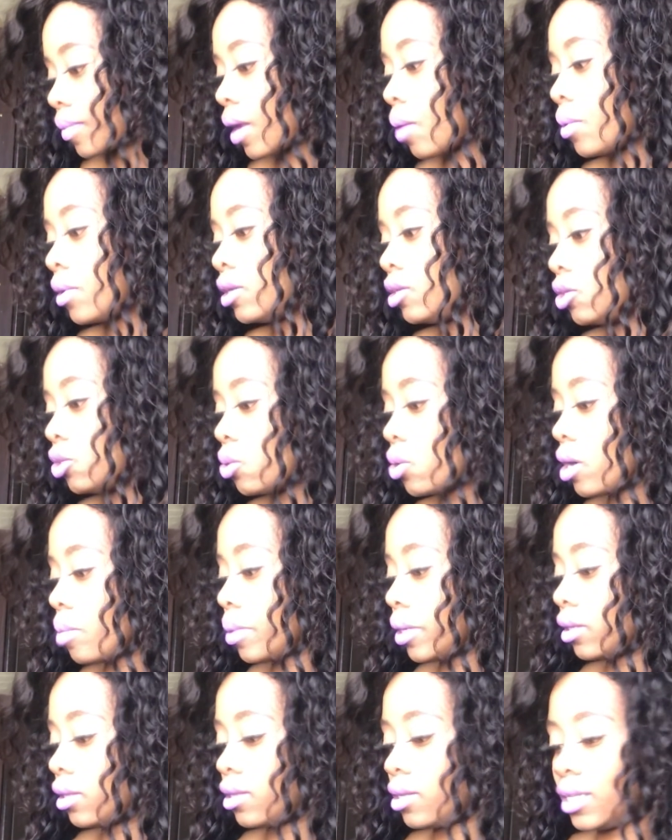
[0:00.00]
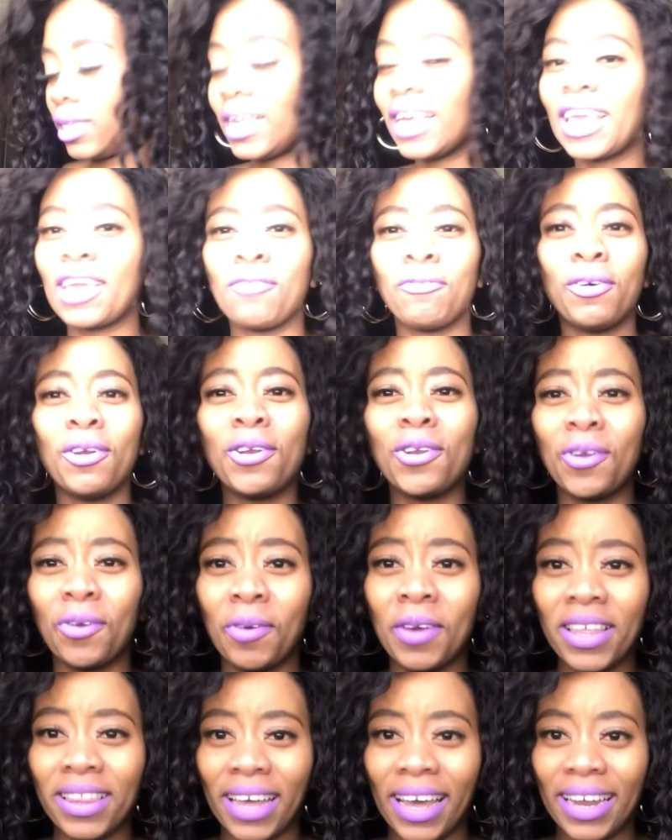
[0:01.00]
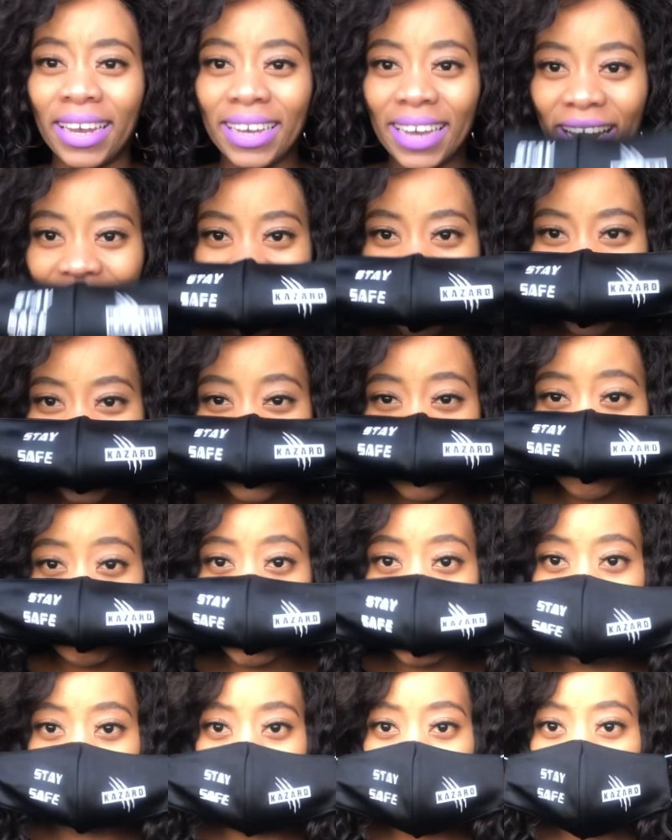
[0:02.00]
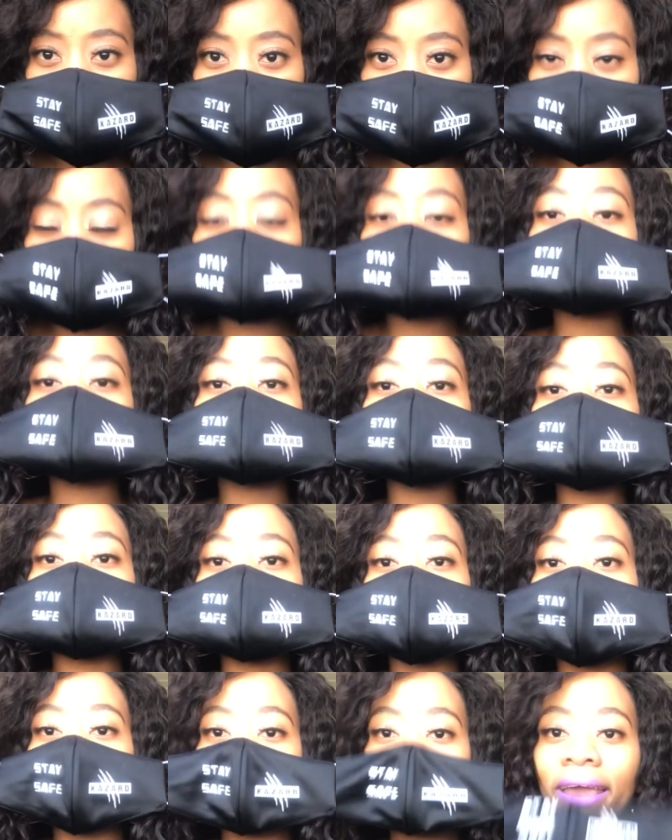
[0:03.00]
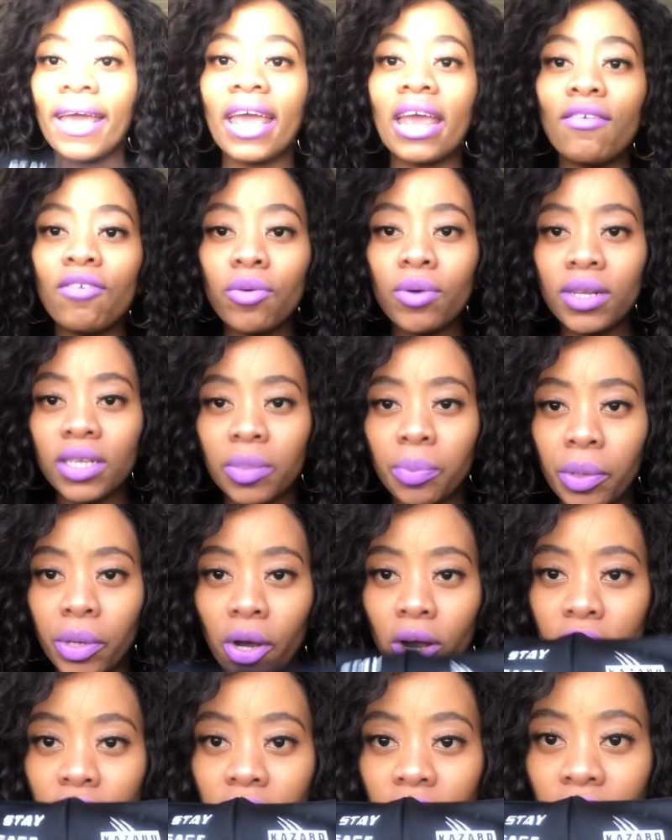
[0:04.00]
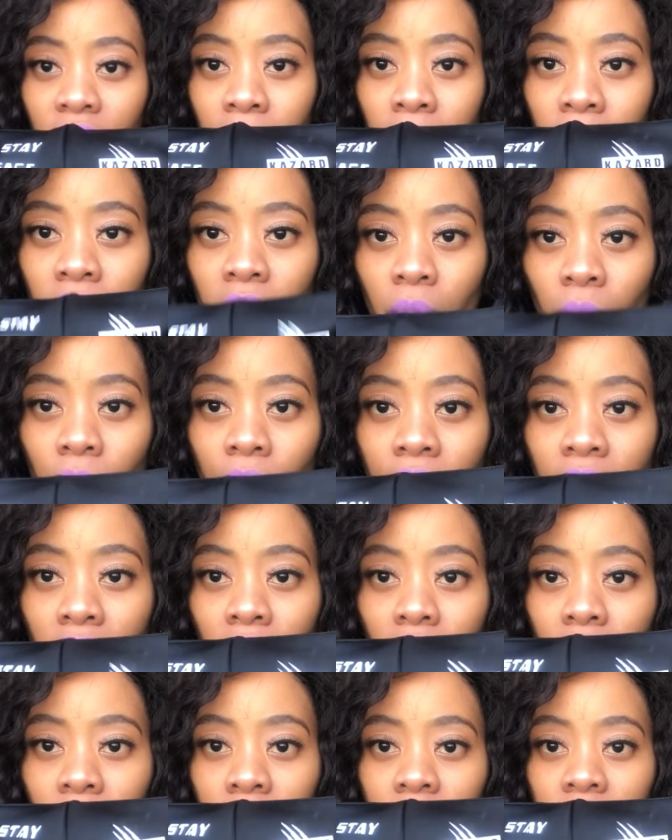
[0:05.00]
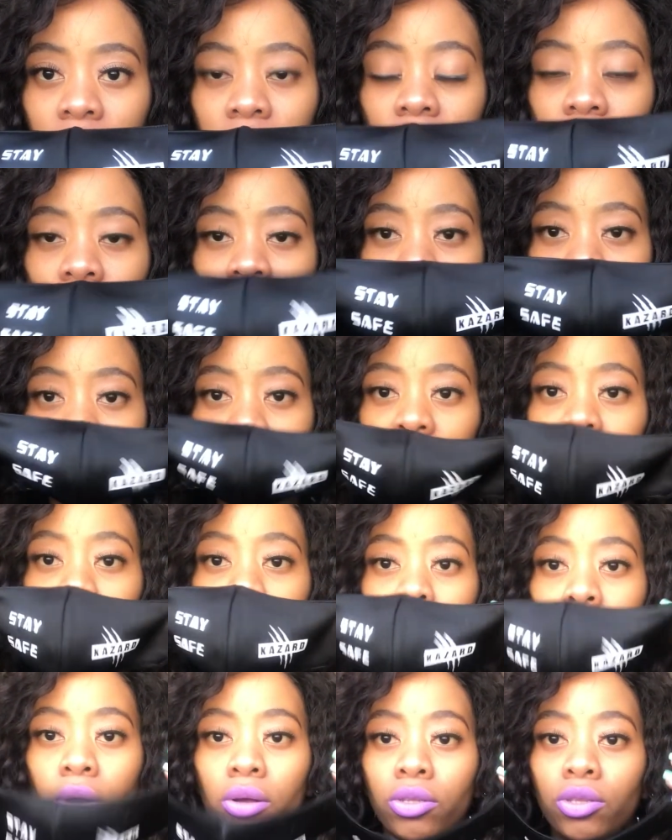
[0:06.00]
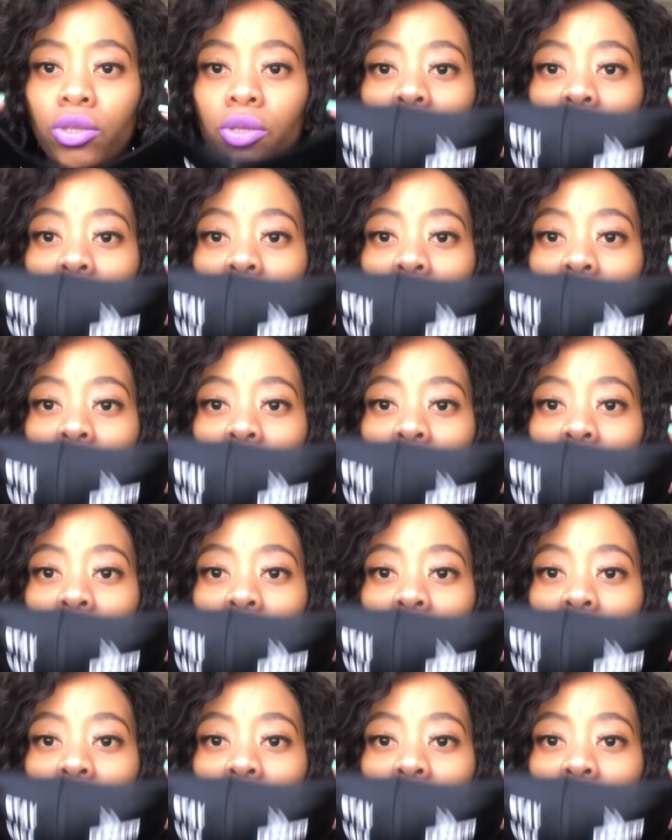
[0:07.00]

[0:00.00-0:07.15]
I wanted to talk about this. I keep on doing that, like my mask. Everyone's been asking me where I got this mask,